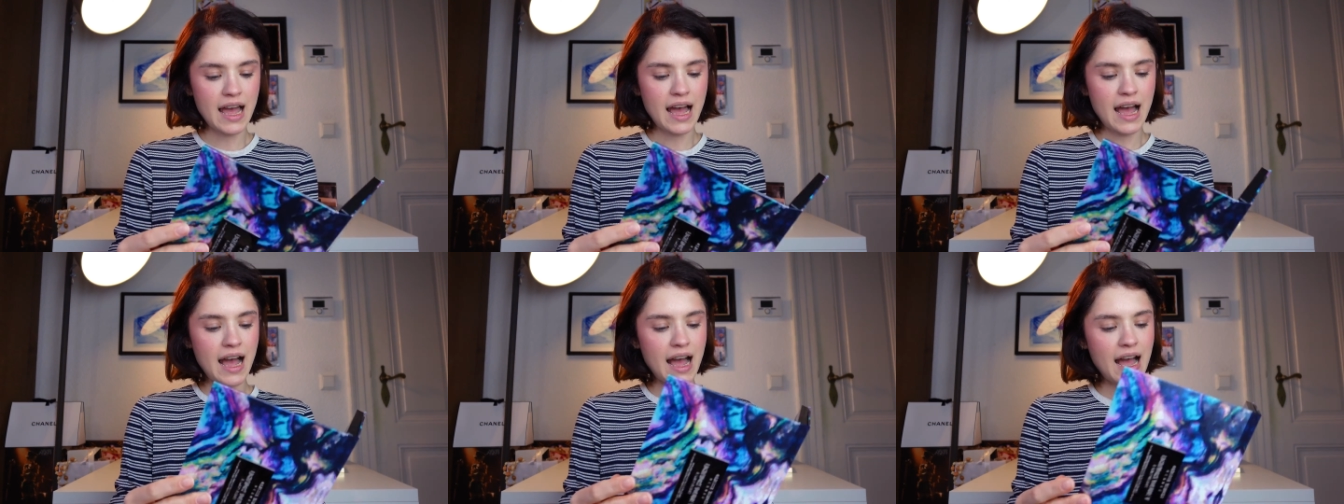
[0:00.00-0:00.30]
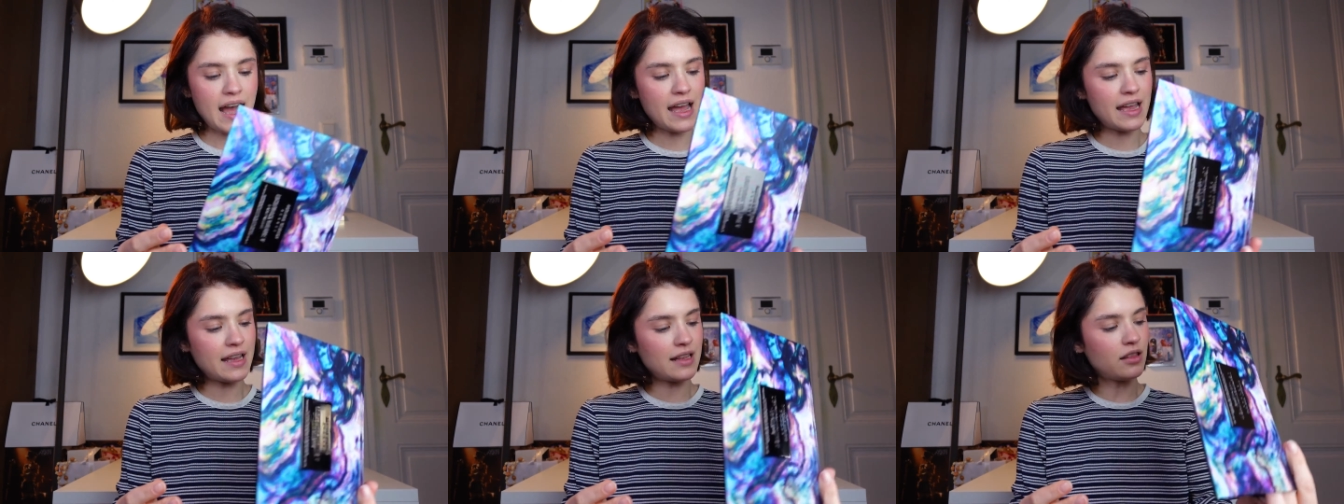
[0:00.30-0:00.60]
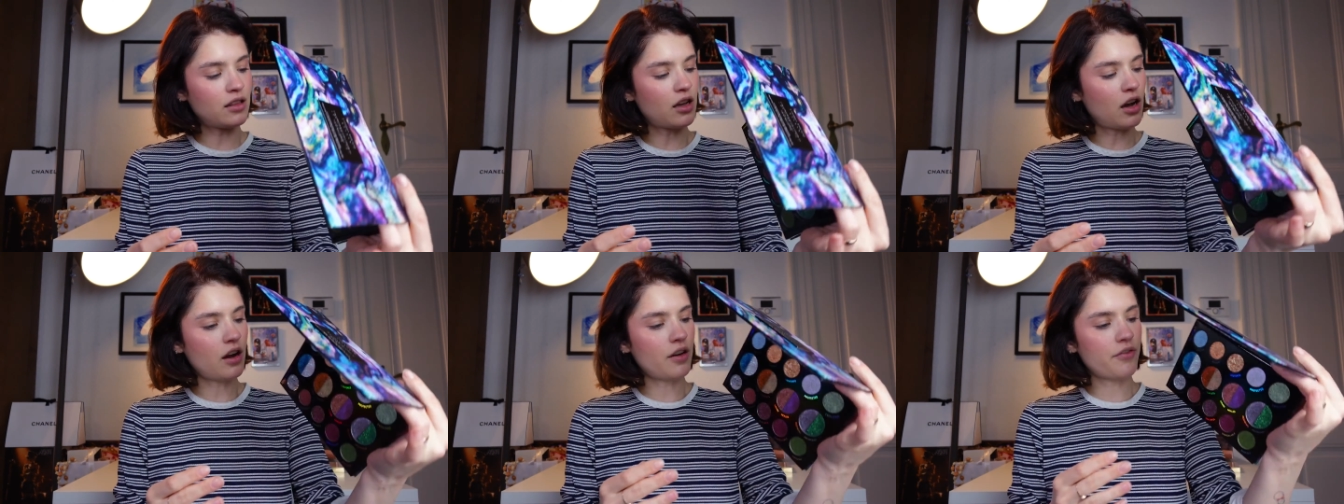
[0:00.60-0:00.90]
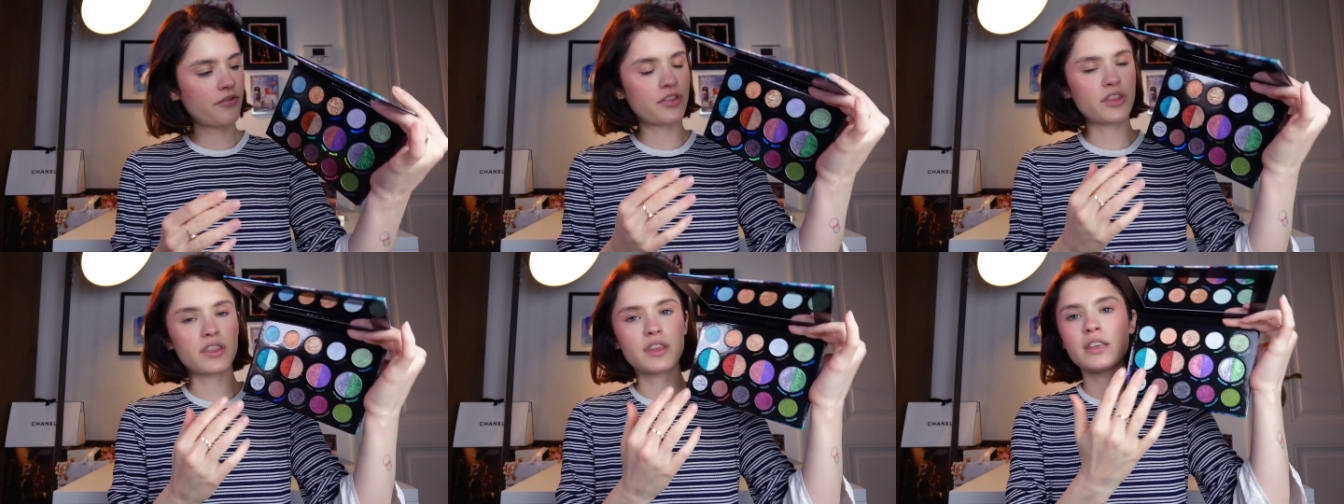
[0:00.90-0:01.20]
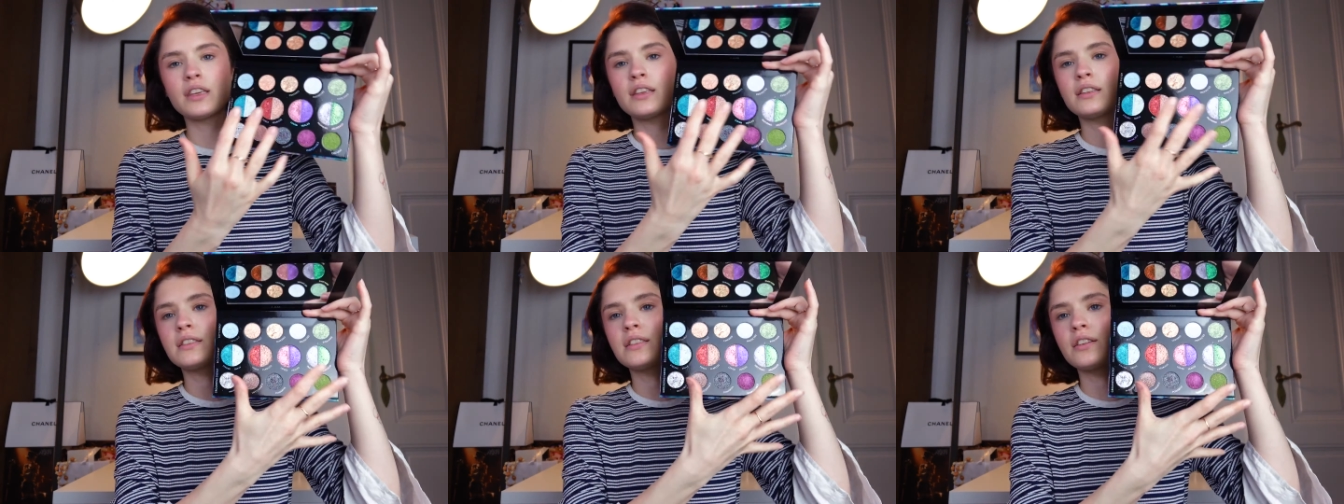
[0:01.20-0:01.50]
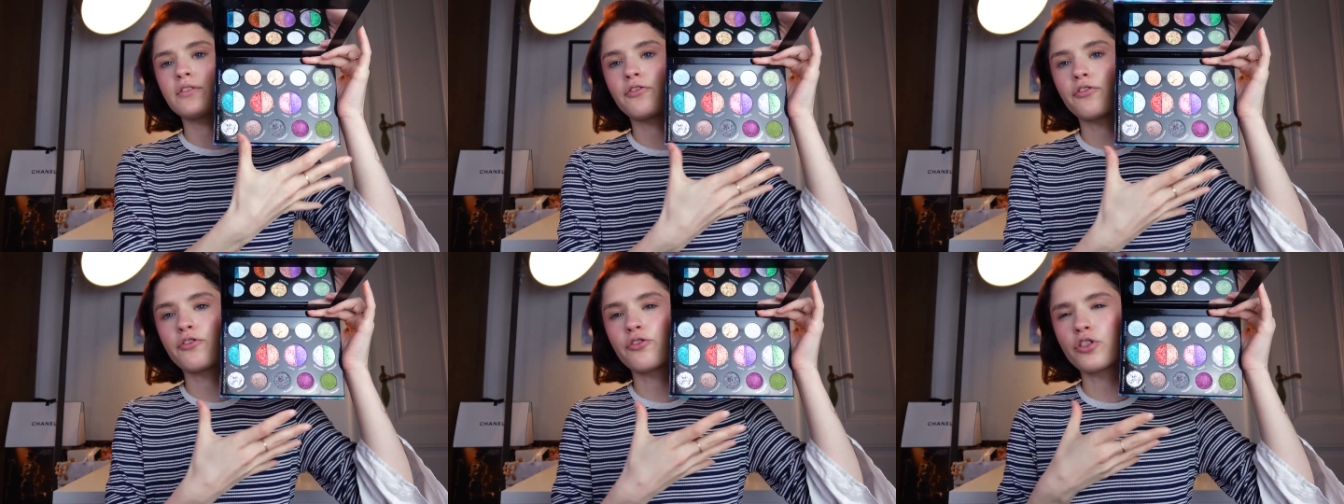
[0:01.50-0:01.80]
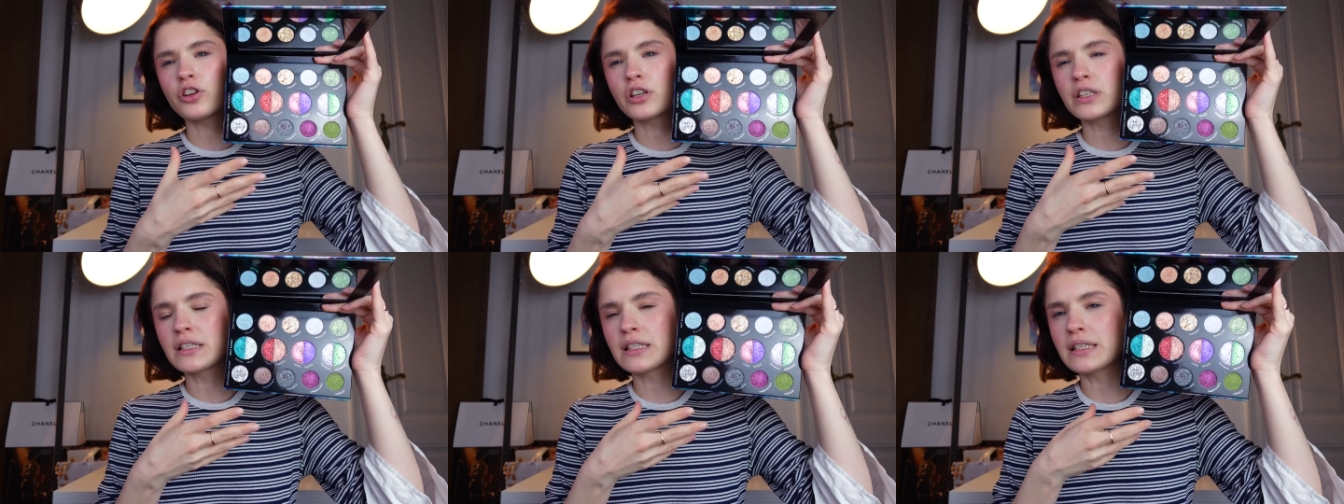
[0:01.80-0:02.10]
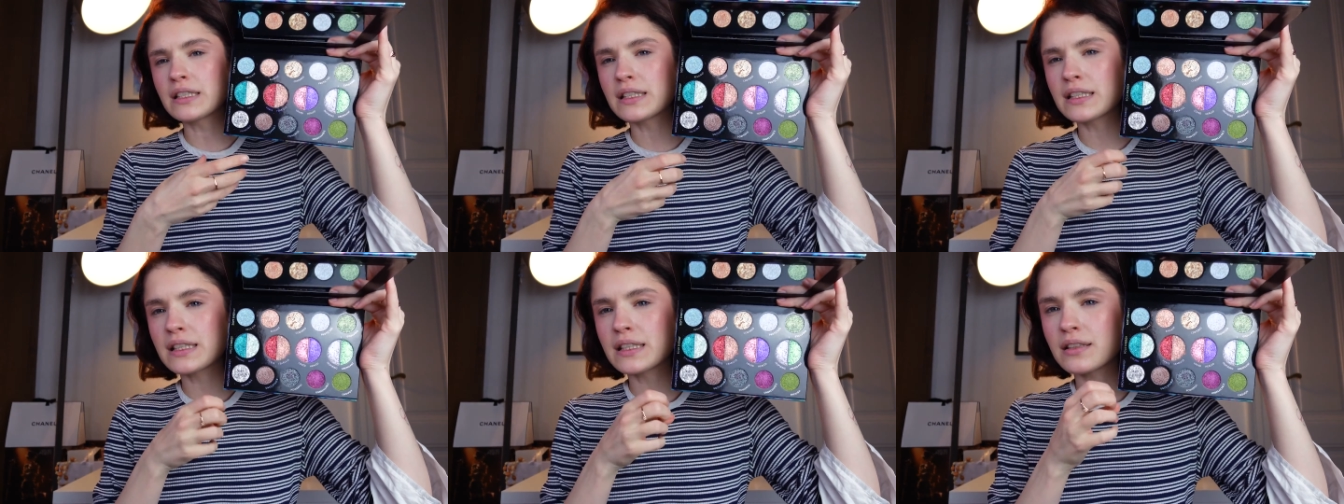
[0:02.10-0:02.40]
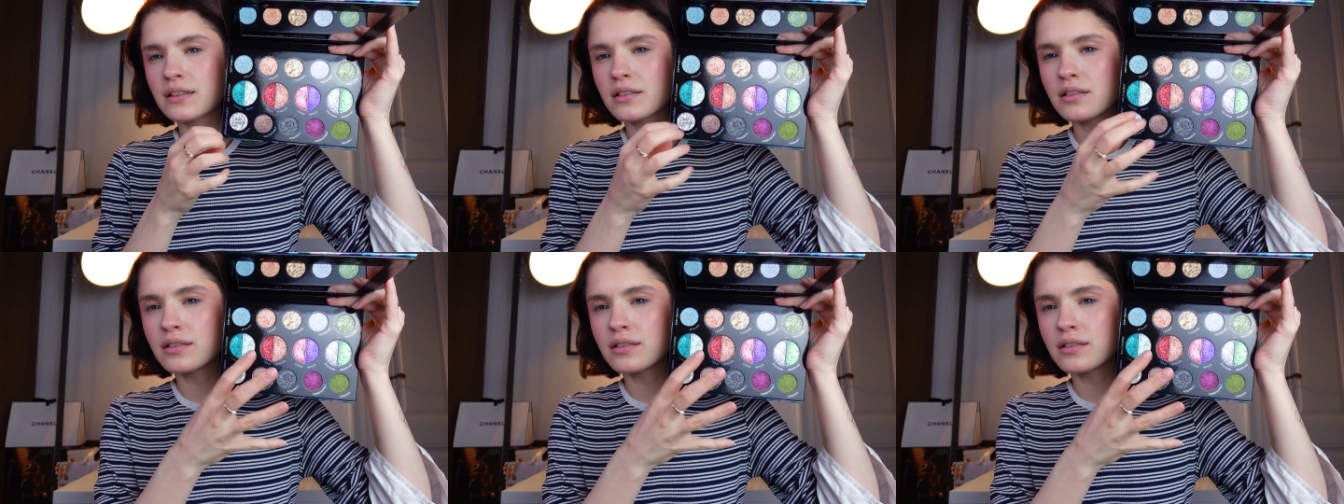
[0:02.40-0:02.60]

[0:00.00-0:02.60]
I love the different